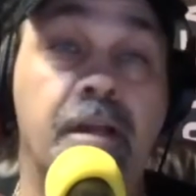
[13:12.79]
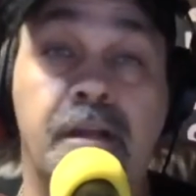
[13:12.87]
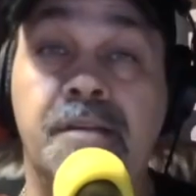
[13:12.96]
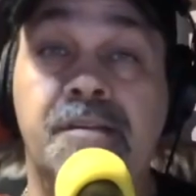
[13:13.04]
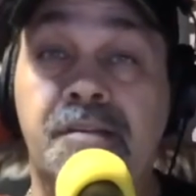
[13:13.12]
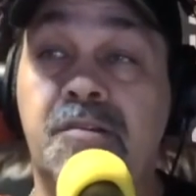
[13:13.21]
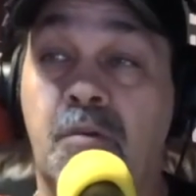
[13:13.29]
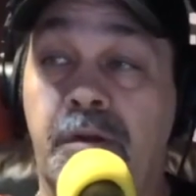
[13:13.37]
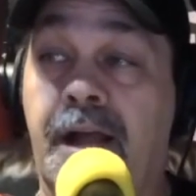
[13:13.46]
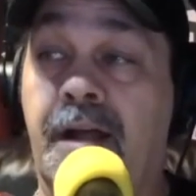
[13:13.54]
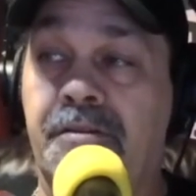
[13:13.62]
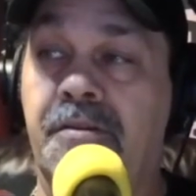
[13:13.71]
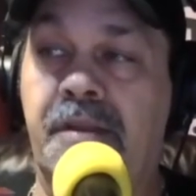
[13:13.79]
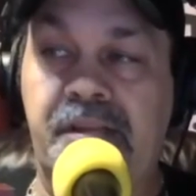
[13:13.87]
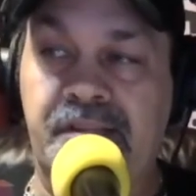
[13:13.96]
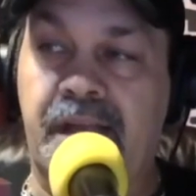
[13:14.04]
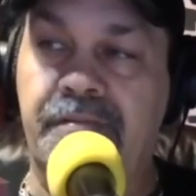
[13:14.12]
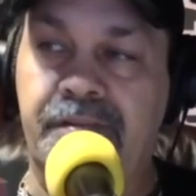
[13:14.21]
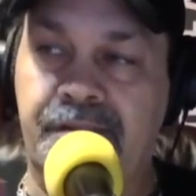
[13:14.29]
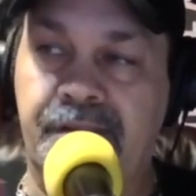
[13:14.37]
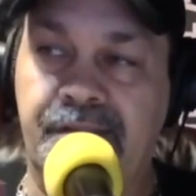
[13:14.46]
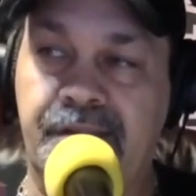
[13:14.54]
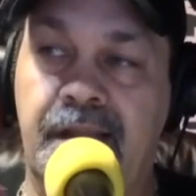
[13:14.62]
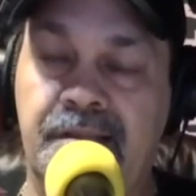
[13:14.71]
because he's going out there and he's having
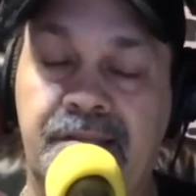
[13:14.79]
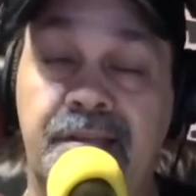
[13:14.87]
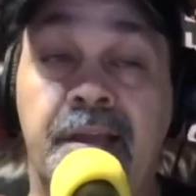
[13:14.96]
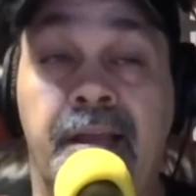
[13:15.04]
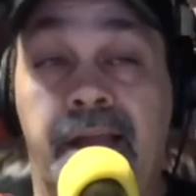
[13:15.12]
success.